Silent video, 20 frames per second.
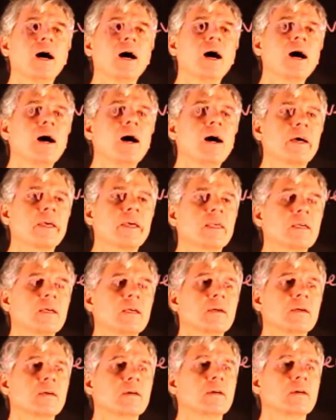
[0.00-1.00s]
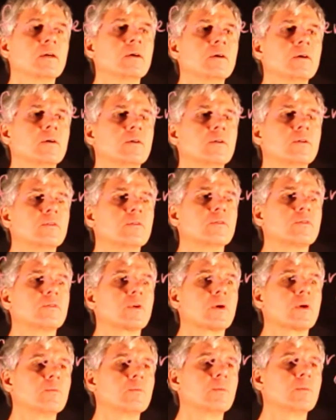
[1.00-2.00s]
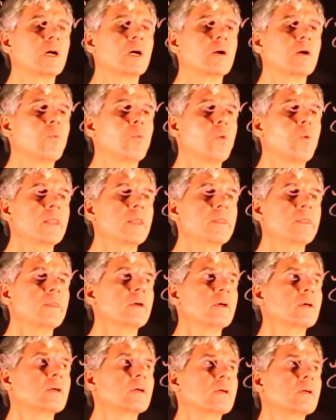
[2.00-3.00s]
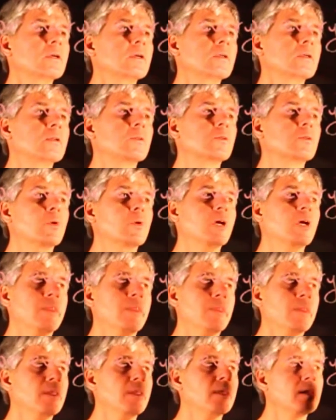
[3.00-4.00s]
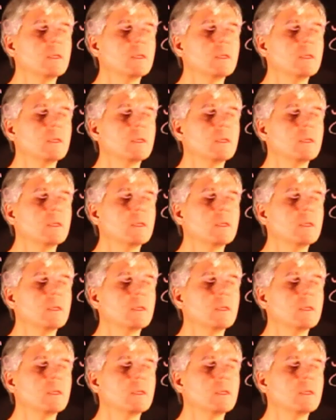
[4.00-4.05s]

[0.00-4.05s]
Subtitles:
I from 1 to n.